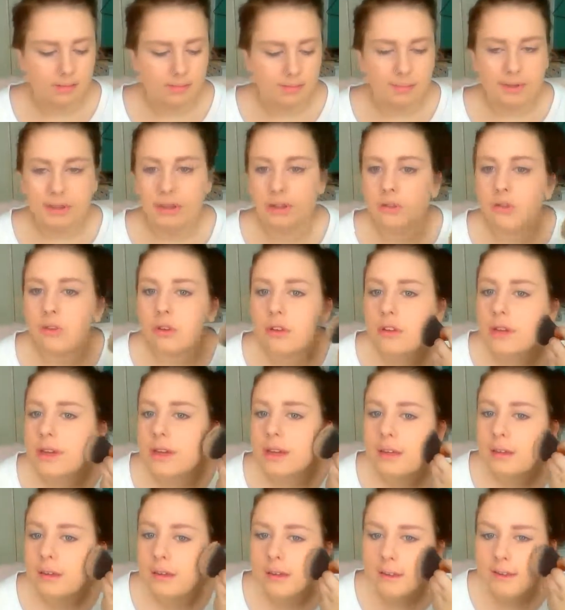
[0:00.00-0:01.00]
me look
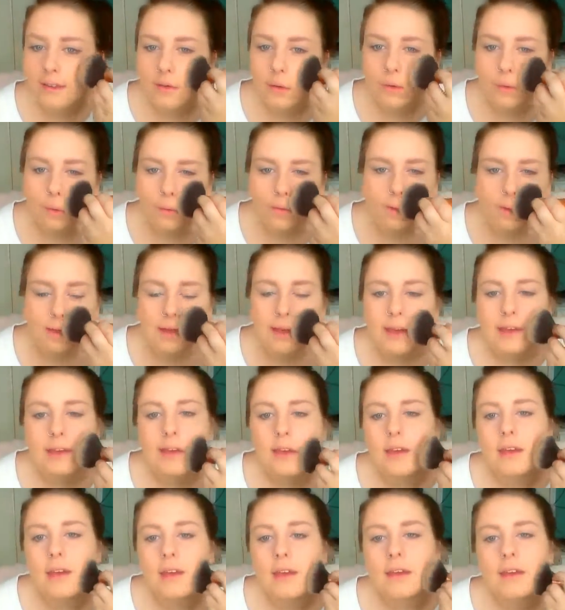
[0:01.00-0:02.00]
like all
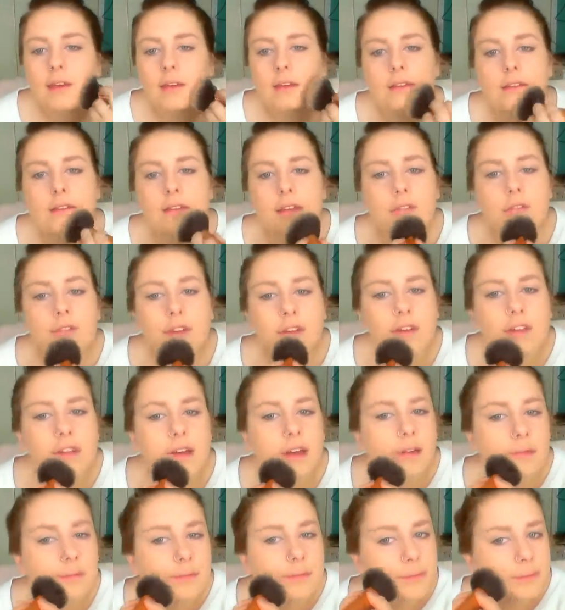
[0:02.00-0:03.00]
caking and stuff like
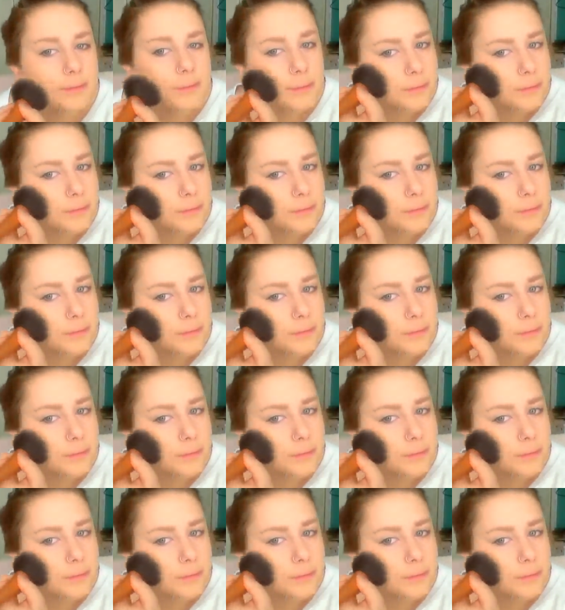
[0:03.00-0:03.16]
that.